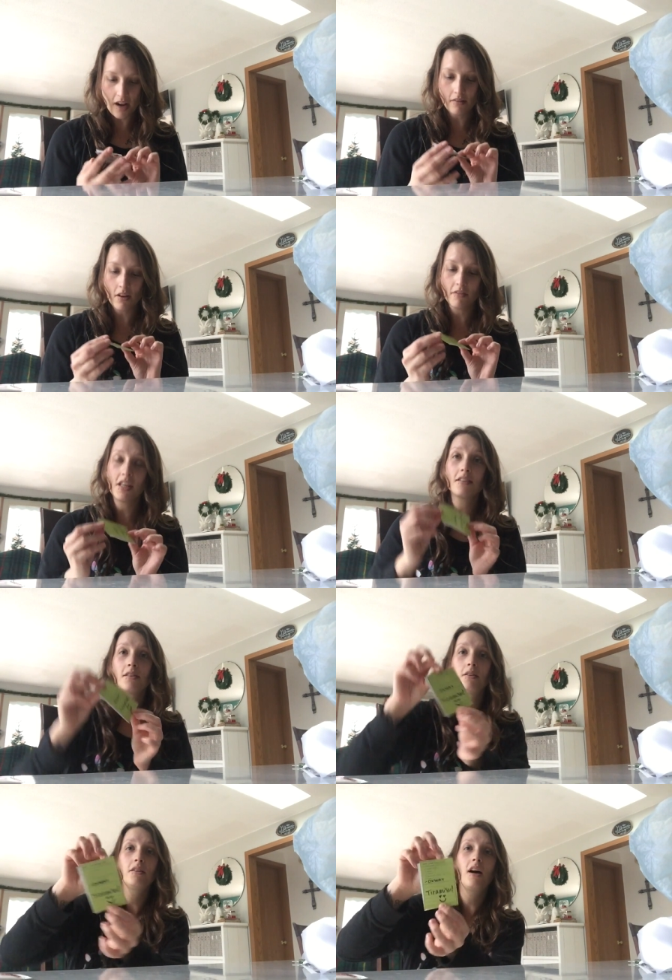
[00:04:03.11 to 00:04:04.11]
I love these
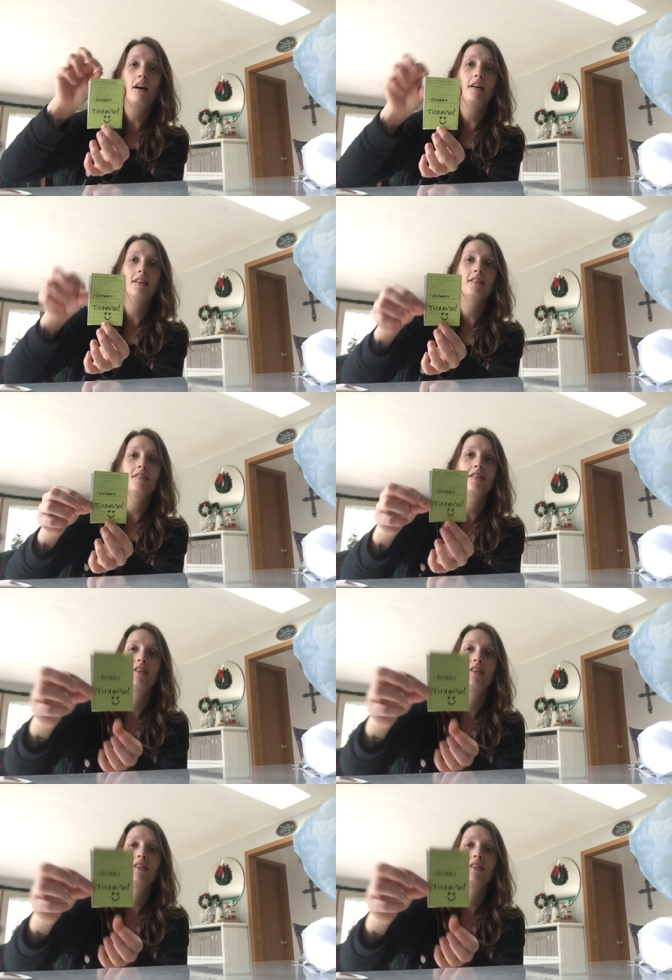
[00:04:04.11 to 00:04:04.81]
little cards.